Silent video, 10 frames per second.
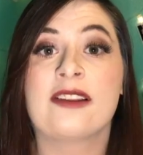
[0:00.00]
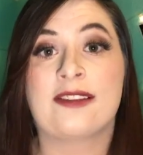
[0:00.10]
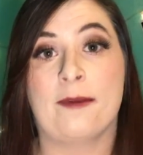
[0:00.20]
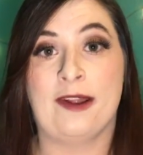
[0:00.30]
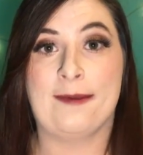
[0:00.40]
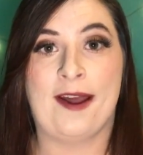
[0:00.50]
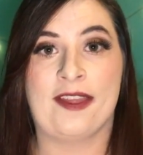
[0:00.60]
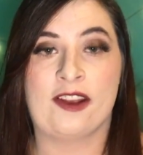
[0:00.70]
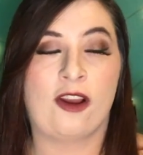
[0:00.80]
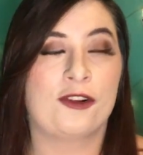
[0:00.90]
to somebody about
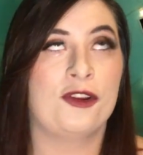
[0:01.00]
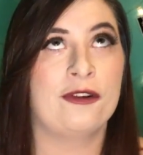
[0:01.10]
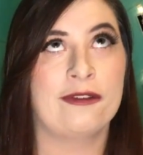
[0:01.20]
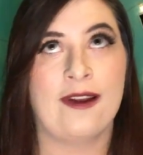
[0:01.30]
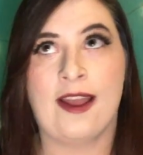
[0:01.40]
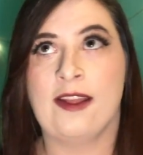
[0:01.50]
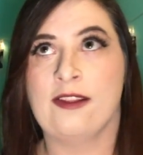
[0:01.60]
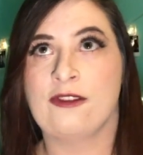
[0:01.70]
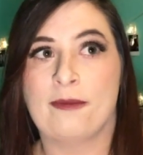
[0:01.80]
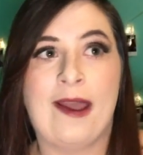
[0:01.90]
that. Talk to your
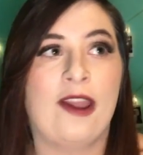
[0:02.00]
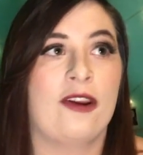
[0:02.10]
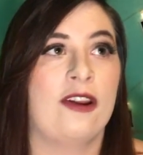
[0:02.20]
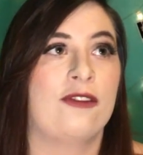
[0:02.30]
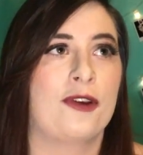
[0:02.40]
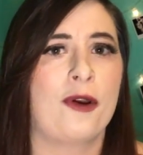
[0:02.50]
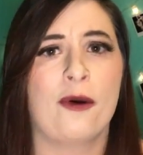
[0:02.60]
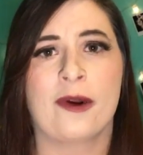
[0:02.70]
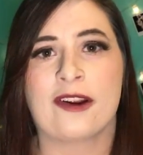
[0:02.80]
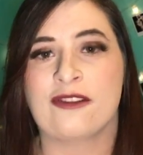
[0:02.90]
friends, your parents, your
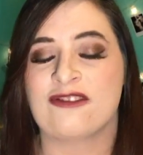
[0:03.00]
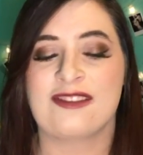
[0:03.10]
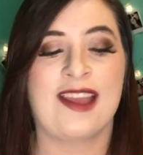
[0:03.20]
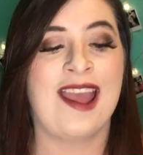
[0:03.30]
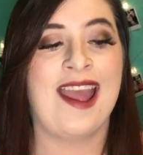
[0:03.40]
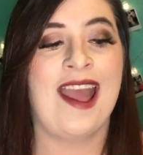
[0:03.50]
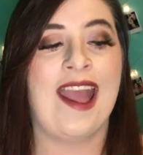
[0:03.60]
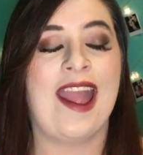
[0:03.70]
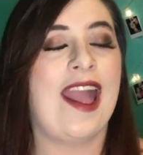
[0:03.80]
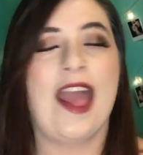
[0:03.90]
coworkers, just
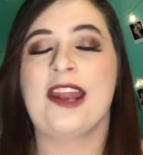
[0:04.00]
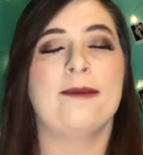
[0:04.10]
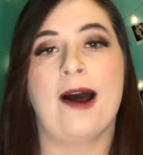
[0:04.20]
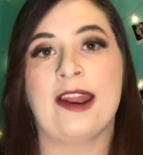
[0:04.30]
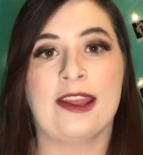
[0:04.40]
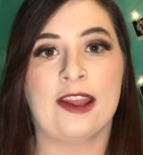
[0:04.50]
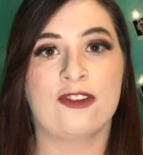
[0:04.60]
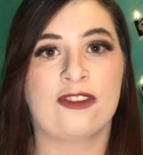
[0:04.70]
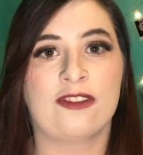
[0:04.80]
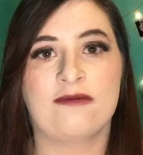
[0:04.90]
anybody, and
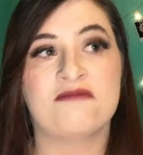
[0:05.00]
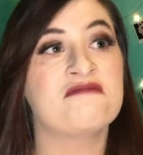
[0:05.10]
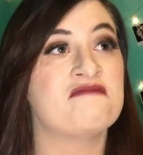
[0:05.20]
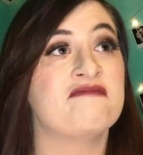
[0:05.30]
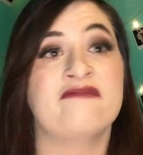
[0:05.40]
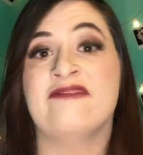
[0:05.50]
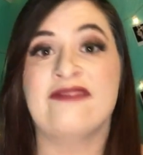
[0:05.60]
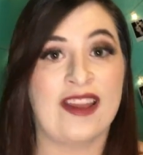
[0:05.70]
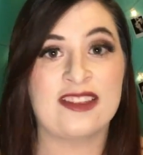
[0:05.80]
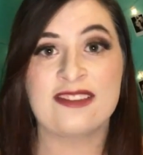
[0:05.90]
just
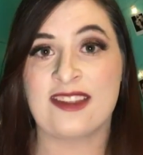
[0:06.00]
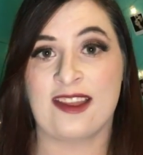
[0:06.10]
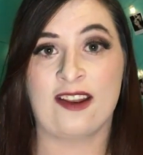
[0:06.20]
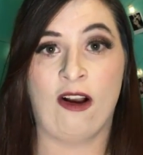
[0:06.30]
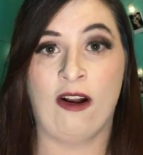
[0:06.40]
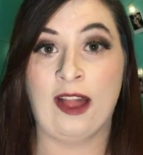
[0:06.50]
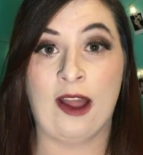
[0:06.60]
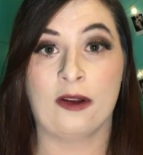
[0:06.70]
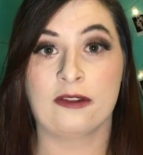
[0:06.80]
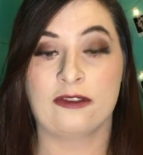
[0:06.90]
vent it all
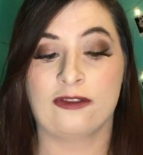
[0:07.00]
out.